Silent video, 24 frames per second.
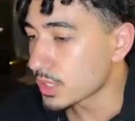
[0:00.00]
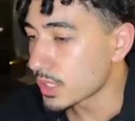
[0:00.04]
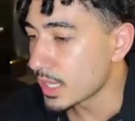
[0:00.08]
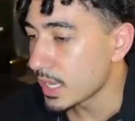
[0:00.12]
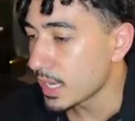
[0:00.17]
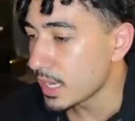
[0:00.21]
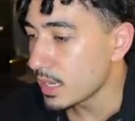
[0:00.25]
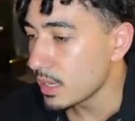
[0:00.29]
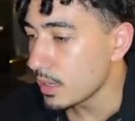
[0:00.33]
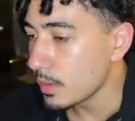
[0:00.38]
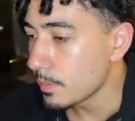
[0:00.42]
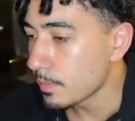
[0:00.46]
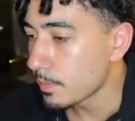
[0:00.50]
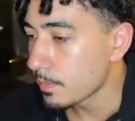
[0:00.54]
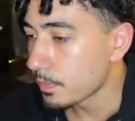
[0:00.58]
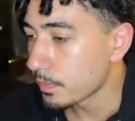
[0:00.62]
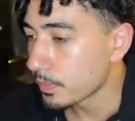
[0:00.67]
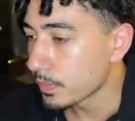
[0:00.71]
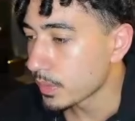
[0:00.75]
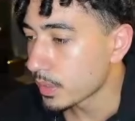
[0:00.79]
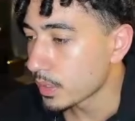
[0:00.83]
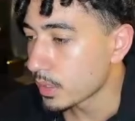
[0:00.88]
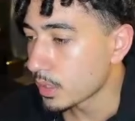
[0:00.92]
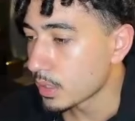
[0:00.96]
day.
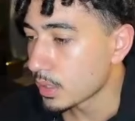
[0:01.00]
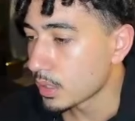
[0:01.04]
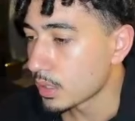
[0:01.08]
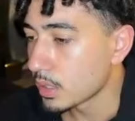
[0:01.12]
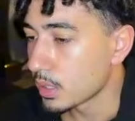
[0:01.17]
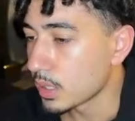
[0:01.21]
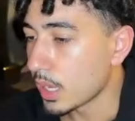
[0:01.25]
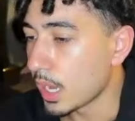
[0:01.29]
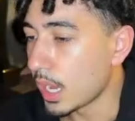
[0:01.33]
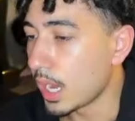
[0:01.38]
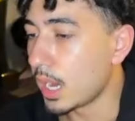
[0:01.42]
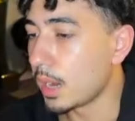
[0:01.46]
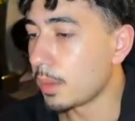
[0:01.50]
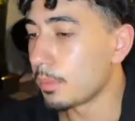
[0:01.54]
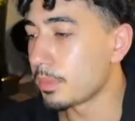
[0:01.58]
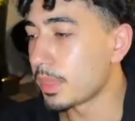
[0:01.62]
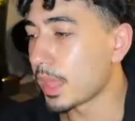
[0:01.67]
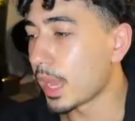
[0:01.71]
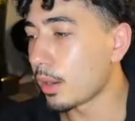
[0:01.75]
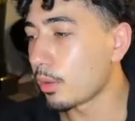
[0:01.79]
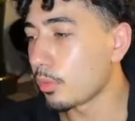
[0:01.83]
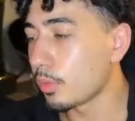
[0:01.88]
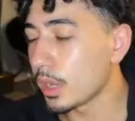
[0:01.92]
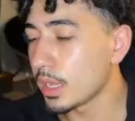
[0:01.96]

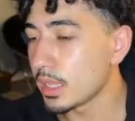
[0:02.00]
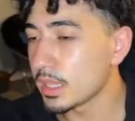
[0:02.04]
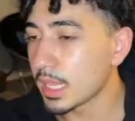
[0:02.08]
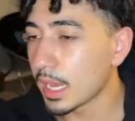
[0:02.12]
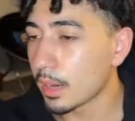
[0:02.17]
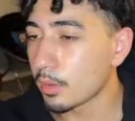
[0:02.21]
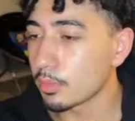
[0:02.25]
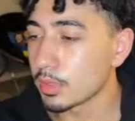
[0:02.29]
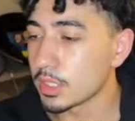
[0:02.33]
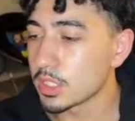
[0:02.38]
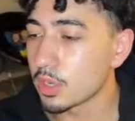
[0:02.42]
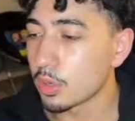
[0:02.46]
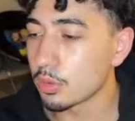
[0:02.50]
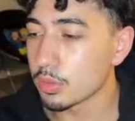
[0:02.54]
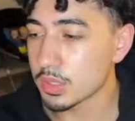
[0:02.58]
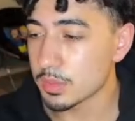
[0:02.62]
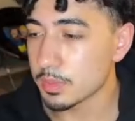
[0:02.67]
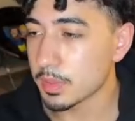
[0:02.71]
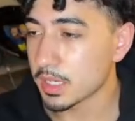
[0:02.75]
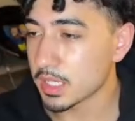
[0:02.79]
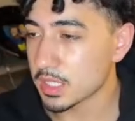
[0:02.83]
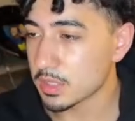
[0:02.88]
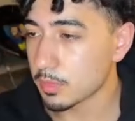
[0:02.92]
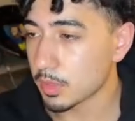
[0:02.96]
That way that we don't
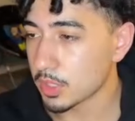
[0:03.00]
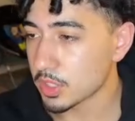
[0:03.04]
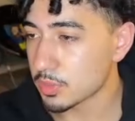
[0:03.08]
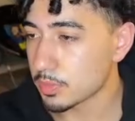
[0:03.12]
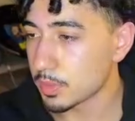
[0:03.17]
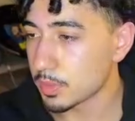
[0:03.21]
spend as much,